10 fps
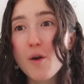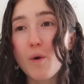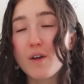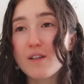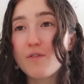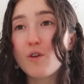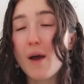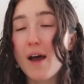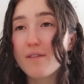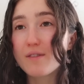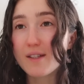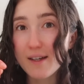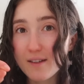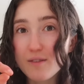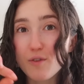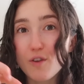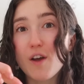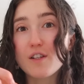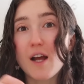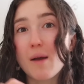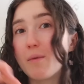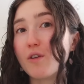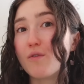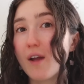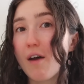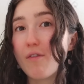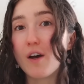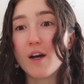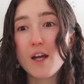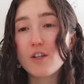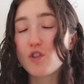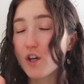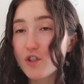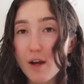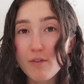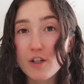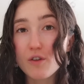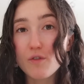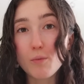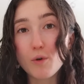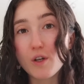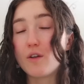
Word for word: Whereas if you have sex for the first time and you've never touched that region of your body,